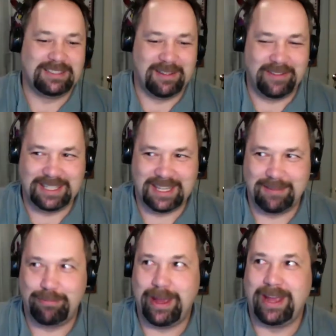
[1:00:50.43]

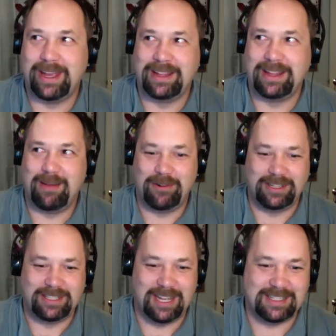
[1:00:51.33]
going to pay a lot more
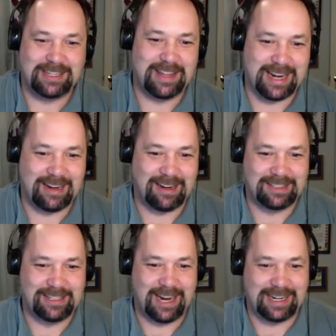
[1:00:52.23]
attention to that
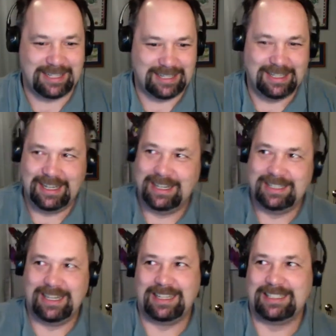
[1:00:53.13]
contract
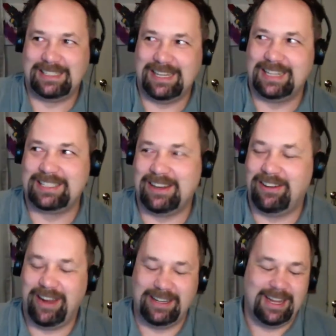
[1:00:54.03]
next go
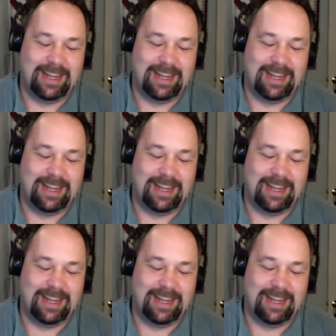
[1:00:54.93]
around.